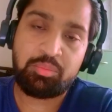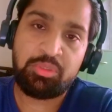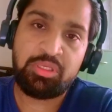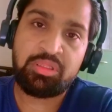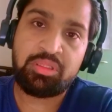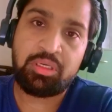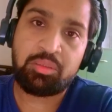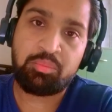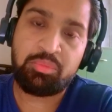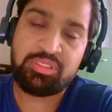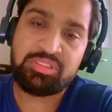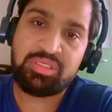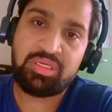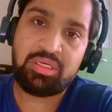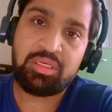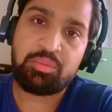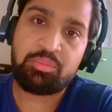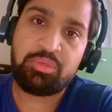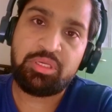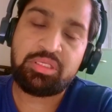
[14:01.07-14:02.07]
mean? That
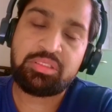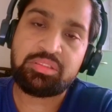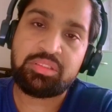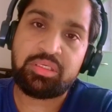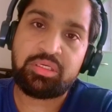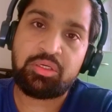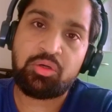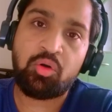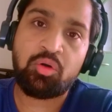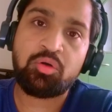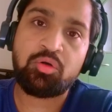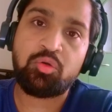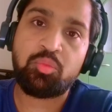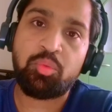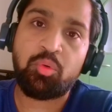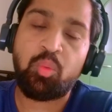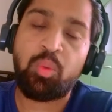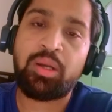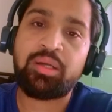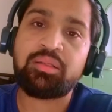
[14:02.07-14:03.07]
basically means that in order to
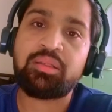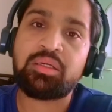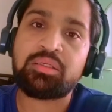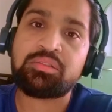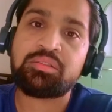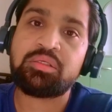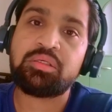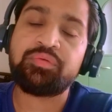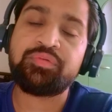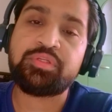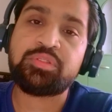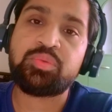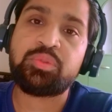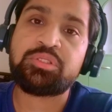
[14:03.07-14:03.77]
provide that service,